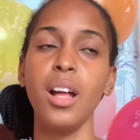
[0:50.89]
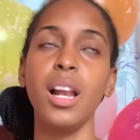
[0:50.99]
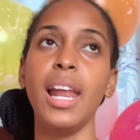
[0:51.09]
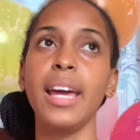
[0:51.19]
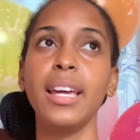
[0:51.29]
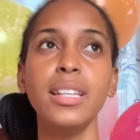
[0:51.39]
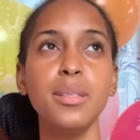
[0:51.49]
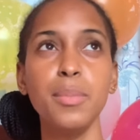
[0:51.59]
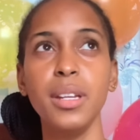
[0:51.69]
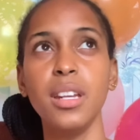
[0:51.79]
like it's
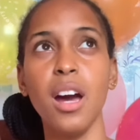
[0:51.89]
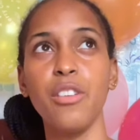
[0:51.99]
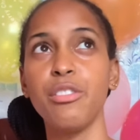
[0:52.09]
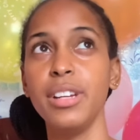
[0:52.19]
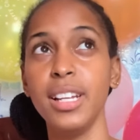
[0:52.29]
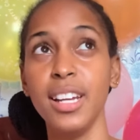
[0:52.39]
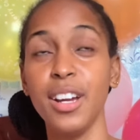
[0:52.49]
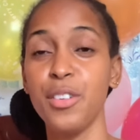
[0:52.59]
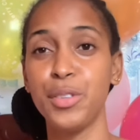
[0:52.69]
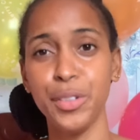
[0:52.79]
been a really
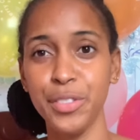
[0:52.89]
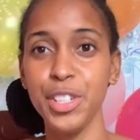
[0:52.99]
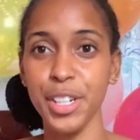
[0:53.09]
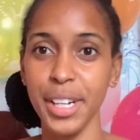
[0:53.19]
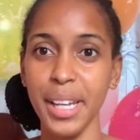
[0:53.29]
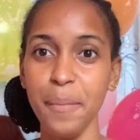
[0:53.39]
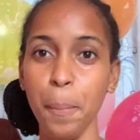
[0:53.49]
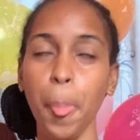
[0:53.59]
rough journey